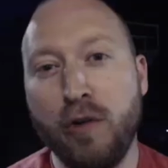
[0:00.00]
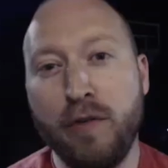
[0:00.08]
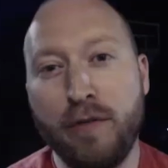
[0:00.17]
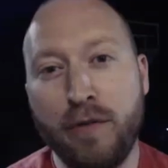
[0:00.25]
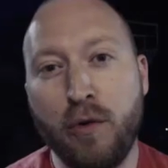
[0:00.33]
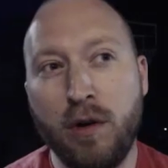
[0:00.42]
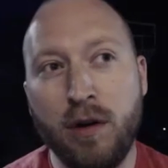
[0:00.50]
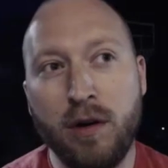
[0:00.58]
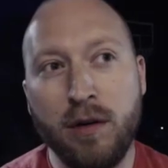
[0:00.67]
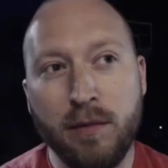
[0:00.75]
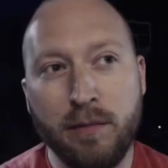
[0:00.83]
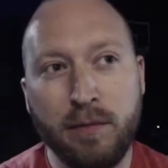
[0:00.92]

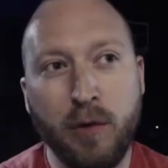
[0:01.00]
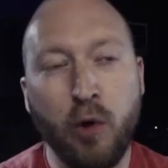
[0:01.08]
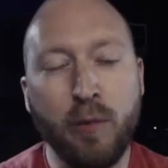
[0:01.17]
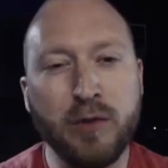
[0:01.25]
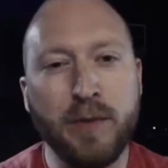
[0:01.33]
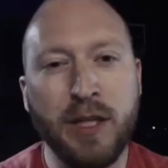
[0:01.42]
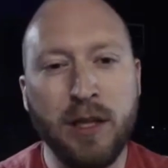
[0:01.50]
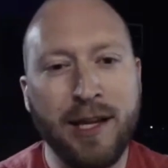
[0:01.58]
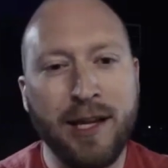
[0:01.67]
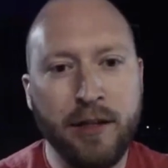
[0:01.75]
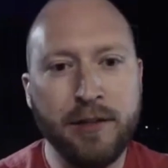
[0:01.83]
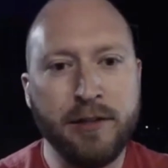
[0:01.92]
for almost being
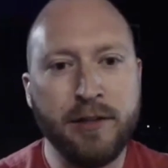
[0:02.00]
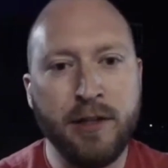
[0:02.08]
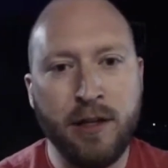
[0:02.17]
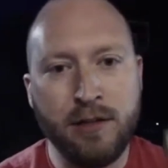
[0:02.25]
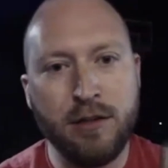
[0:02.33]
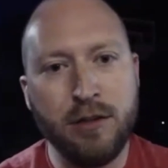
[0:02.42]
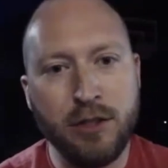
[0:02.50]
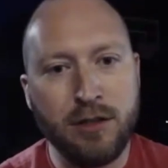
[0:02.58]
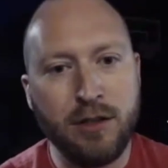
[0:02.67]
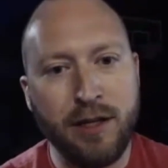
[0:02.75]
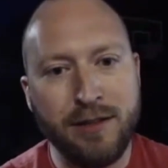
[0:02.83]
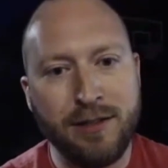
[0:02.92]
like an incense. You can
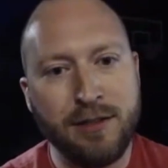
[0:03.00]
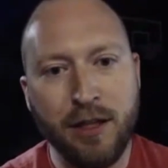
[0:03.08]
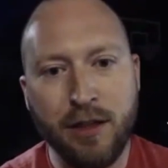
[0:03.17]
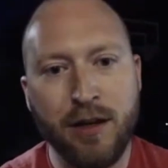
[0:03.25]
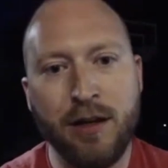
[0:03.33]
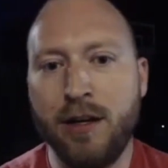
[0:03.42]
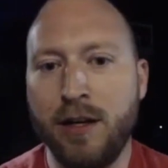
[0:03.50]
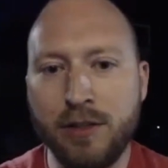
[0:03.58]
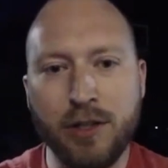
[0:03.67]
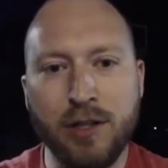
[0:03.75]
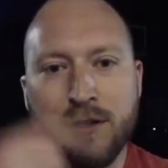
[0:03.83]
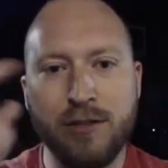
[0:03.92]
just let it sit there, and
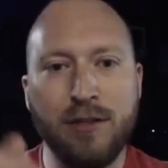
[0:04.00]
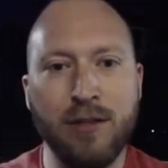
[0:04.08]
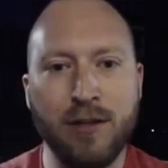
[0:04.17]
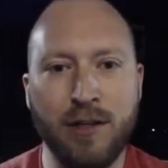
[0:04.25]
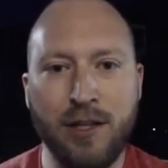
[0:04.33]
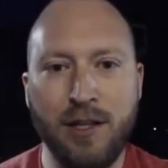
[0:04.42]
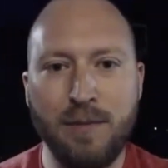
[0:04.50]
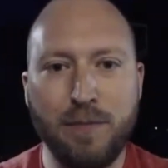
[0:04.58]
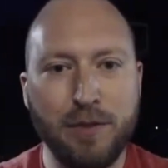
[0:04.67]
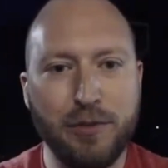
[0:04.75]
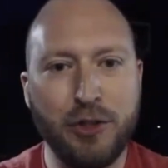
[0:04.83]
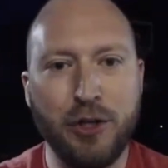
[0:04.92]
it's just going to keep
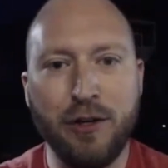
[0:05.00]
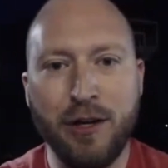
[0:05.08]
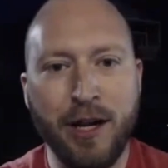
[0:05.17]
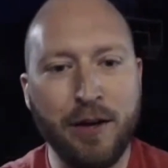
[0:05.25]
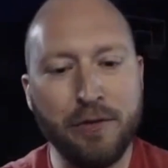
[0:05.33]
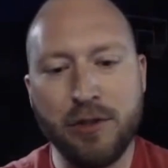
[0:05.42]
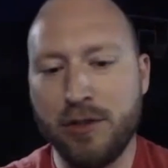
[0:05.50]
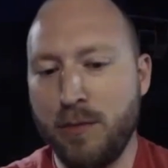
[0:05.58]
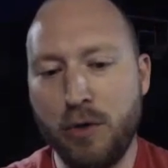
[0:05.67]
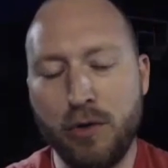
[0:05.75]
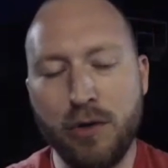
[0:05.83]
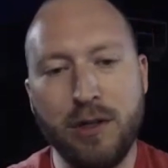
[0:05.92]
churning out
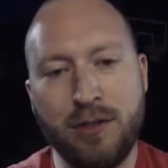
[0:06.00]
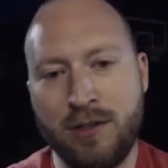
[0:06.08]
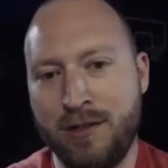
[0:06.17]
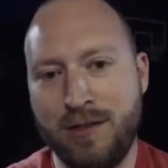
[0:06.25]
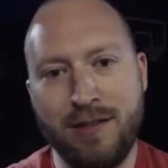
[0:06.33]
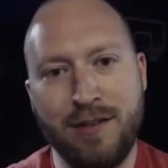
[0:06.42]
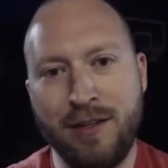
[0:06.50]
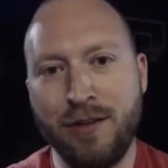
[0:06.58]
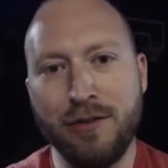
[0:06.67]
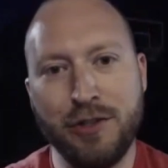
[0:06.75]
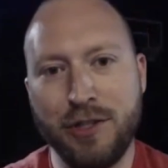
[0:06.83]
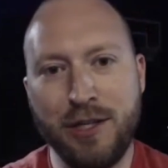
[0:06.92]
smoke, and
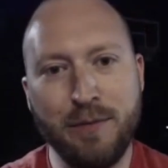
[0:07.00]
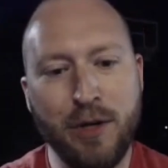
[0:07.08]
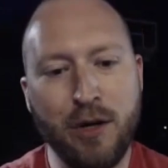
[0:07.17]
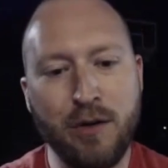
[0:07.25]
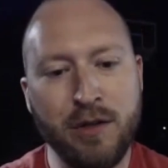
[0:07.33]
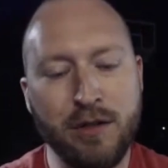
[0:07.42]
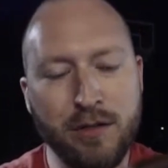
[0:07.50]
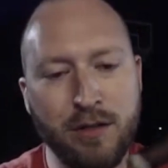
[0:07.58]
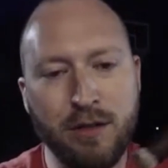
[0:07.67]
it'll just keep going. So